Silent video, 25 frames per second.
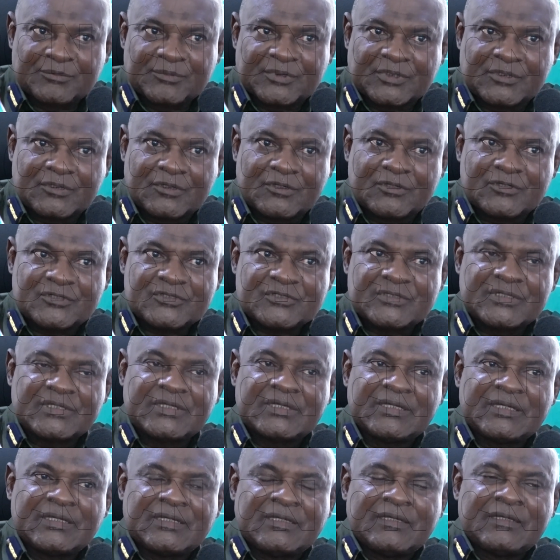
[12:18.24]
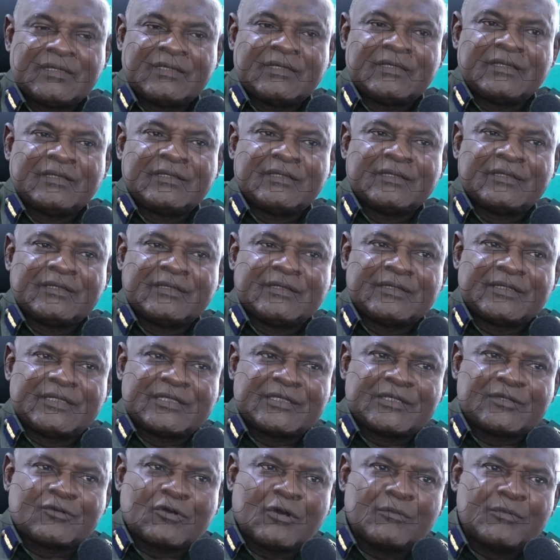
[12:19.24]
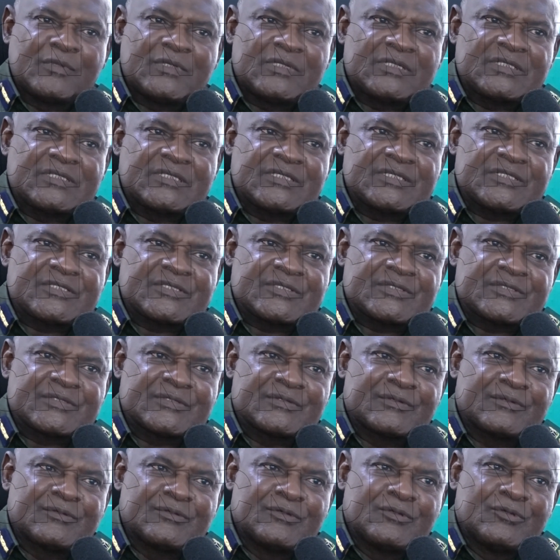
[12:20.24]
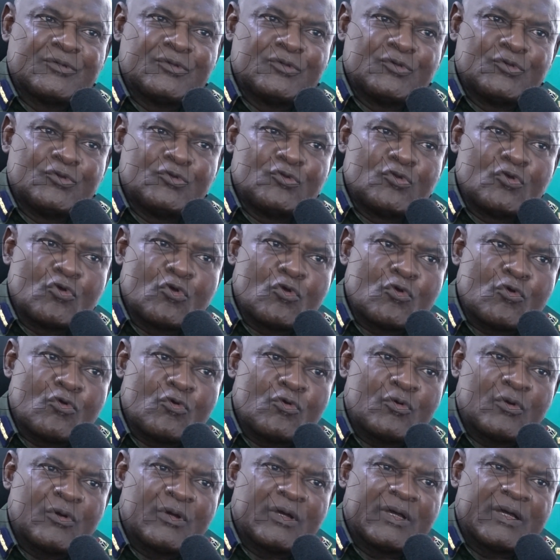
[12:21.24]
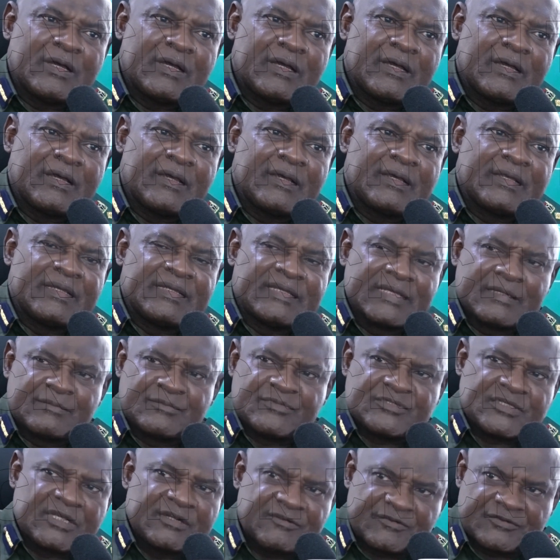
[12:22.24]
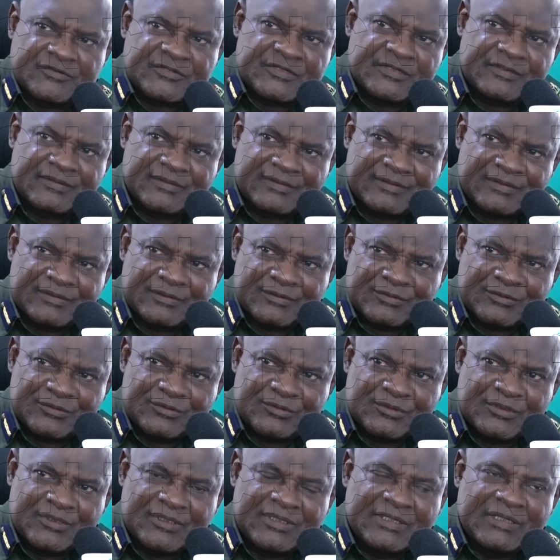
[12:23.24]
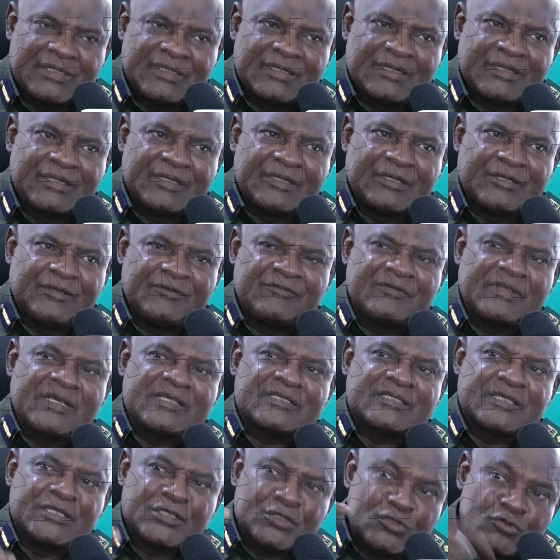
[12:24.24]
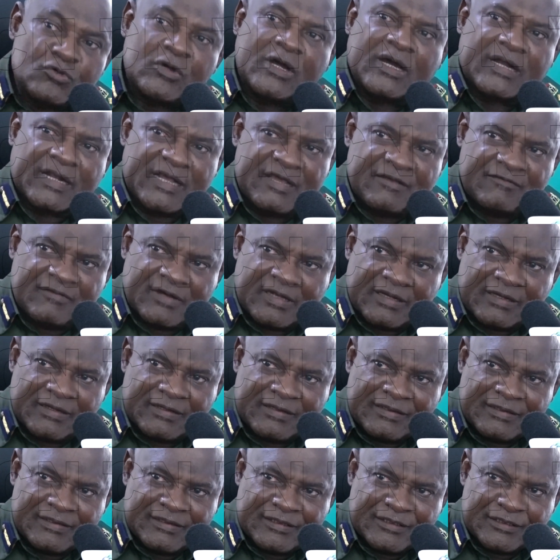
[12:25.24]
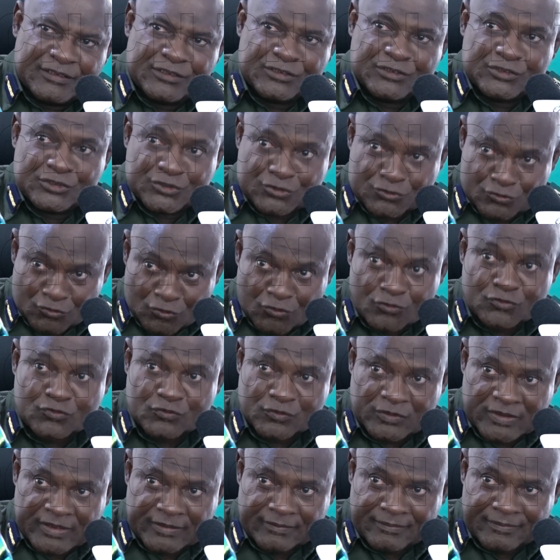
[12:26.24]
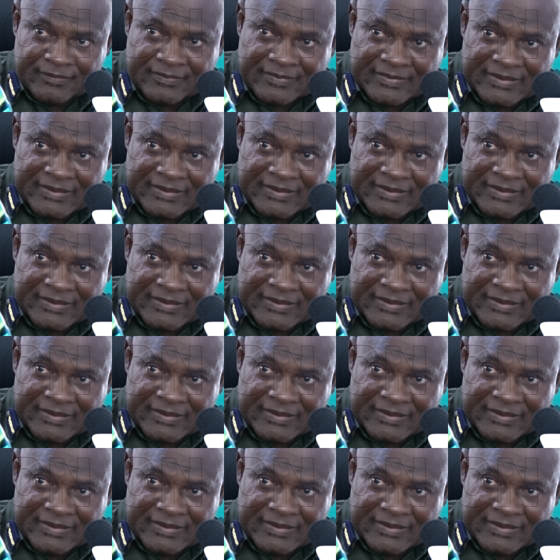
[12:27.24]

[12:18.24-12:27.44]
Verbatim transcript: Because the communities know themselves. If there is a new arrival, it's known to them.